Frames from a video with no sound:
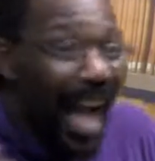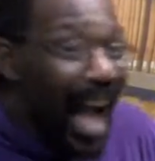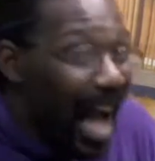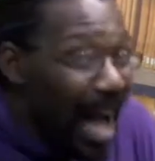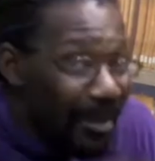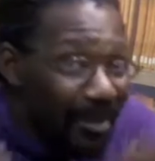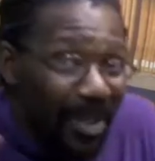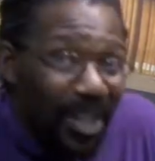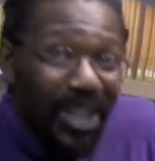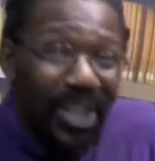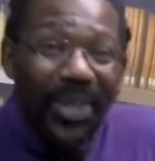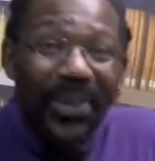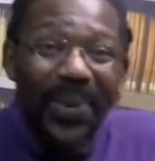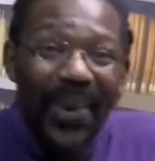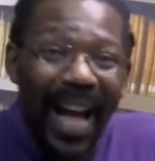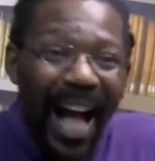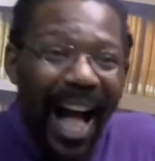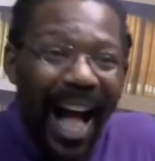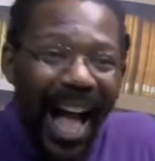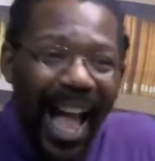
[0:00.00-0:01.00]
I'm the new
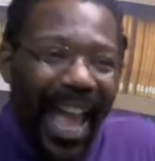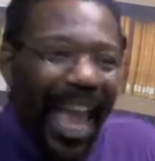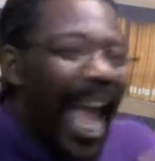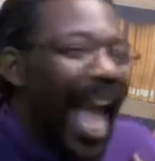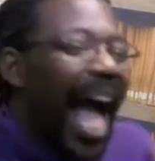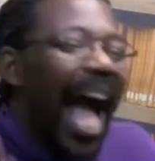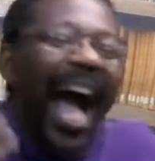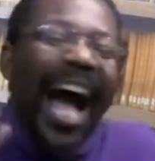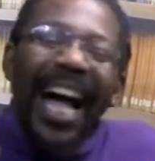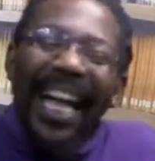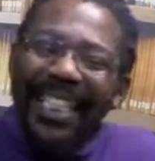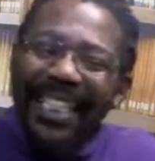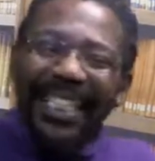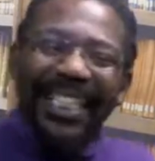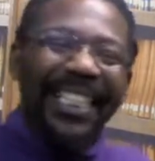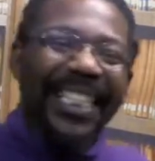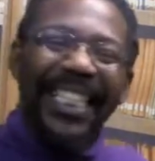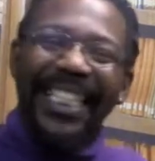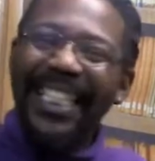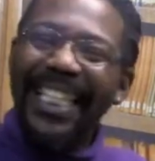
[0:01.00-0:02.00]
guy. I
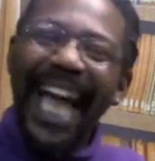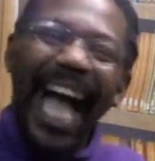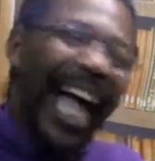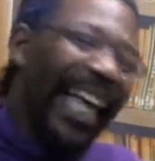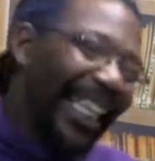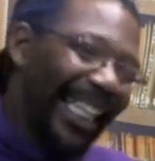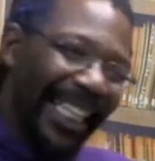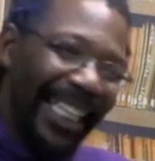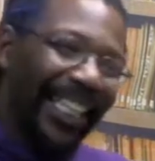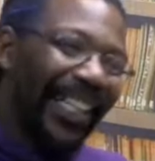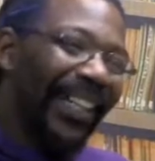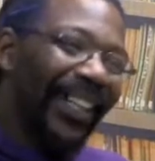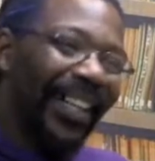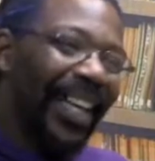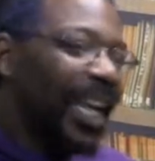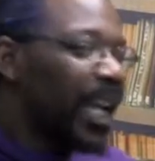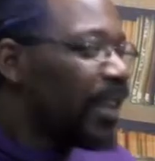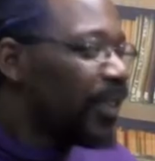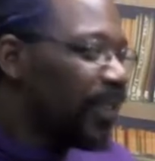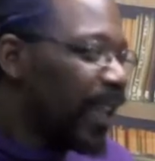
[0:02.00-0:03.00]
just got here.
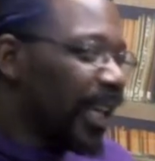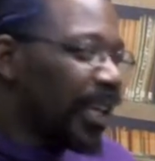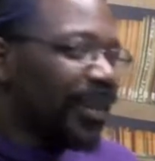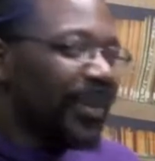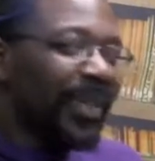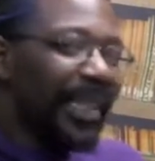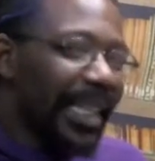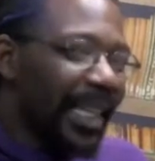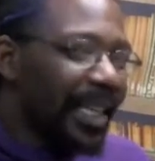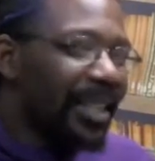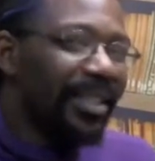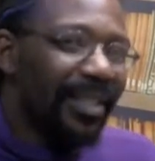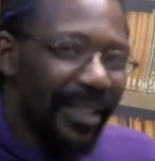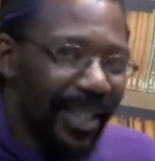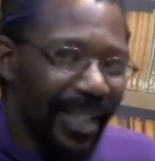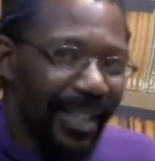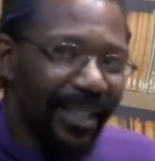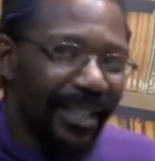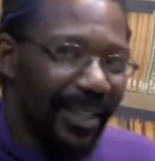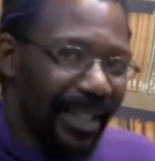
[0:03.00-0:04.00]
They don't teach
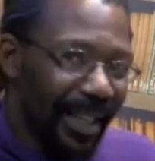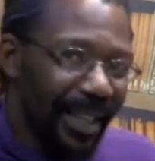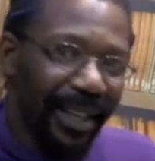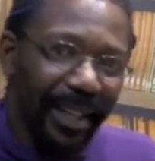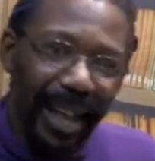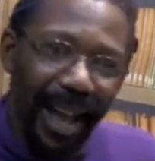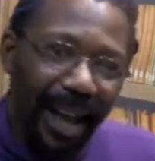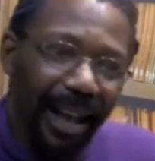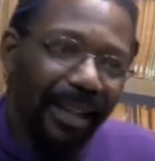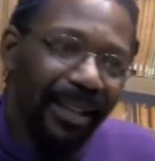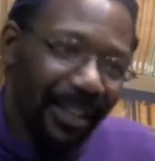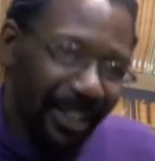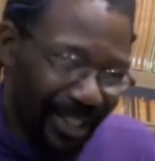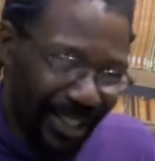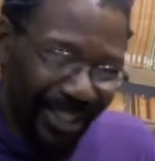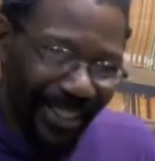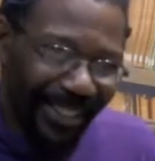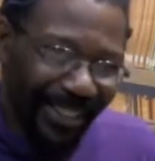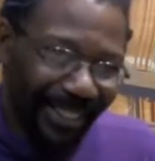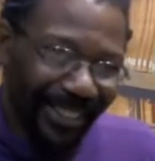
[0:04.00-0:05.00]
D&D in
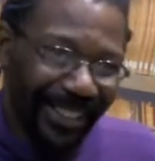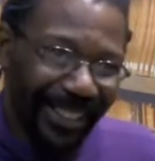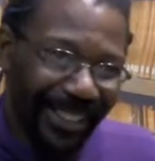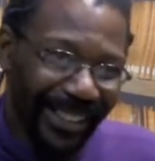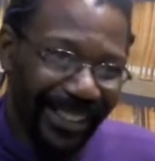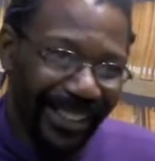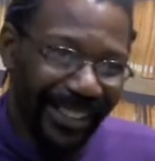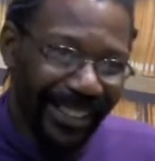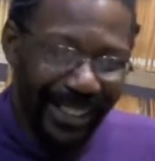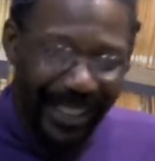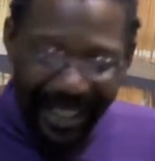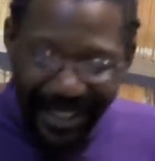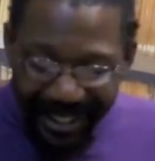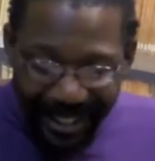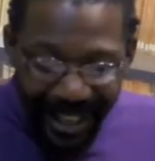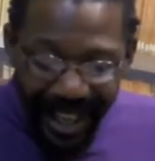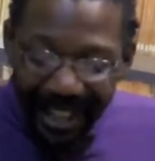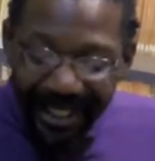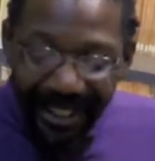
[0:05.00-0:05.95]
college. It's not an